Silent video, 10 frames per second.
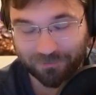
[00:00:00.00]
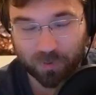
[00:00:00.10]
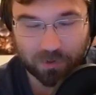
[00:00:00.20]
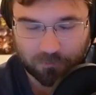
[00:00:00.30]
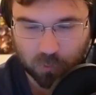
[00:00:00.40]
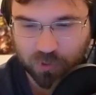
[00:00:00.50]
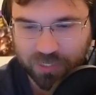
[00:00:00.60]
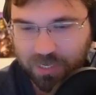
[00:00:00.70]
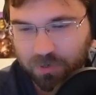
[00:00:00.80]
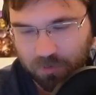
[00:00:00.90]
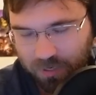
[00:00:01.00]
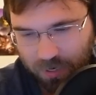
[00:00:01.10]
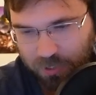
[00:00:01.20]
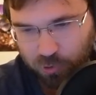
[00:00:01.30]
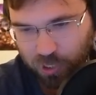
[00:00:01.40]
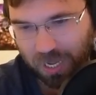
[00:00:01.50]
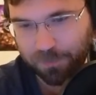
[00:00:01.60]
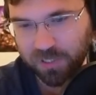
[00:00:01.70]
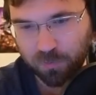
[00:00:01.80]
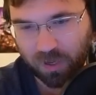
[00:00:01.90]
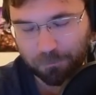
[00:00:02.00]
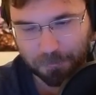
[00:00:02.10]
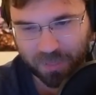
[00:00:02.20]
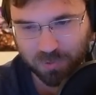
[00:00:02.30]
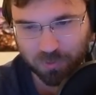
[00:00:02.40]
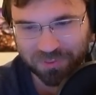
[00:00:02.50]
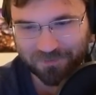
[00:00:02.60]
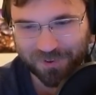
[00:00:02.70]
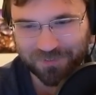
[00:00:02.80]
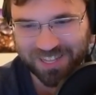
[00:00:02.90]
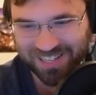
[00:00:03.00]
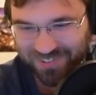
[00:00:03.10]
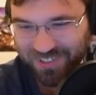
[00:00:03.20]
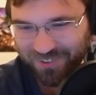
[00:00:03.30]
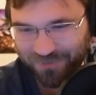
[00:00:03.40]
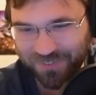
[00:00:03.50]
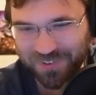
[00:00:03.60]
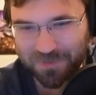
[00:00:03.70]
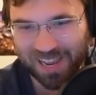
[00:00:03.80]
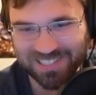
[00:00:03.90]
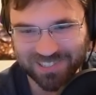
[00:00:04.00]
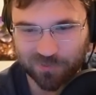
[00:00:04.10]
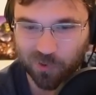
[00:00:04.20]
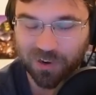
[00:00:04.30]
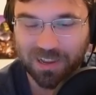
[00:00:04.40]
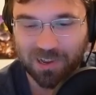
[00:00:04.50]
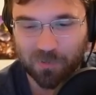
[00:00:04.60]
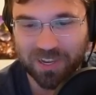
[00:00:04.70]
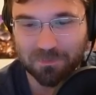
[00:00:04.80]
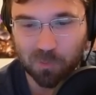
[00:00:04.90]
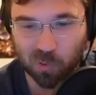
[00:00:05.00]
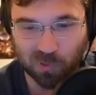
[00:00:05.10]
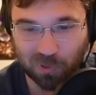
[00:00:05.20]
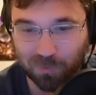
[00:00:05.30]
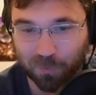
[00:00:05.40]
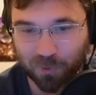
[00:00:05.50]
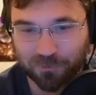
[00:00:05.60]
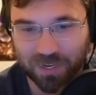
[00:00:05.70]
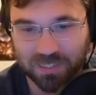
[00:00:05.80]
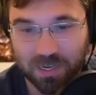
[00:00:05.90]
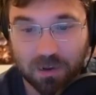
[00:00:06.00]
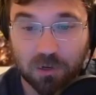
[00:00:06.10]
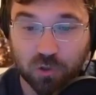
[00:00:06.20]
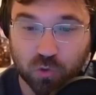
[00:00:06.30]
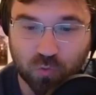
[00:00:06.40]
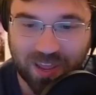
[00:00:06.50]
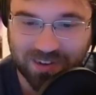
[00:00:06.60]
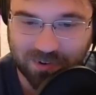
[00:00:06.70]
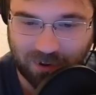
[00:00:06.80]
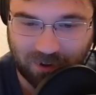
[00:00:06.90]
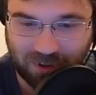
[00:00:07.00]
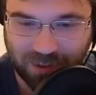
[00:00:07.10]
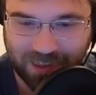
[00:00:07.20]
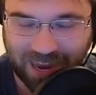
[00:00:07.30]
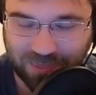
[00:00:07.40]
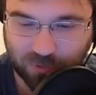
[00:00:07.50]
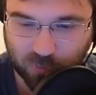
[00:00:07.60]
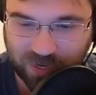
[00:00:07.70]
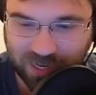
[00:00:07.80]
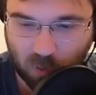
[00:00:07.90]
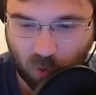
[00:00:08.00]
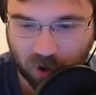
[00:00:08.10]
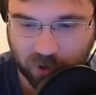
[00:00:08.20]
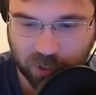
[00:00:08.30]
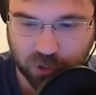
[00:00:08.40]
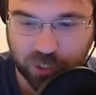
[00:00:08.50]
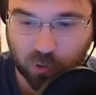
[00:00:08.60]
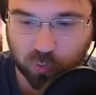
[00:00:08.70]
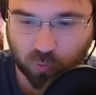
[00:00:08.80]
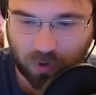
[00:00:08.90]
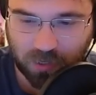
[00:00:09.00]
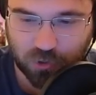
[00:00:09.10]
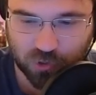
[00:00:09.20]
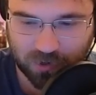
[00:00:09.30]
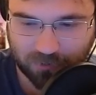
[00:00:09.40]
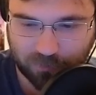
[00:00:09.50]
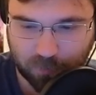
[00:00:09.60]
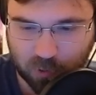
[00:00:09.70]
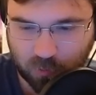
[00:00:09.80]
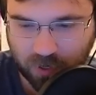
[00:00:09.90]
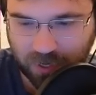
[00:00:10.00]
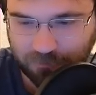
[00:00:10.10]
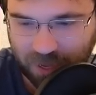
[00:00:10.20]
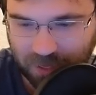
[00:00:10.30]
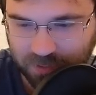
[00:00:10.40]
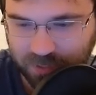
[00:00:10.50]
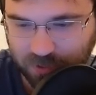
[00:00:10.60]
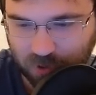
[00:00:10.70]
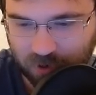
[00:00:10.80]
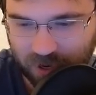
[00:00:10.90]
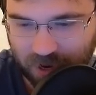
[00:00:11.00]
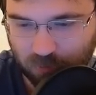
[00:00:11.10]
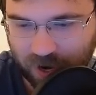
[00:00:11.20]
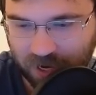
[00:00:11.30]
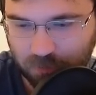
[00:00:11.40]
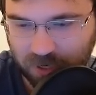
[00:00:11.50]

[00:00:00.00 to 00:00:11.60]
We, of course, need extra copies. But that's what the 50 packs is for. We get Morlul. Perfect. Dreadnought, a 3 water energy crunch. Flip a coin. If heads, discard a random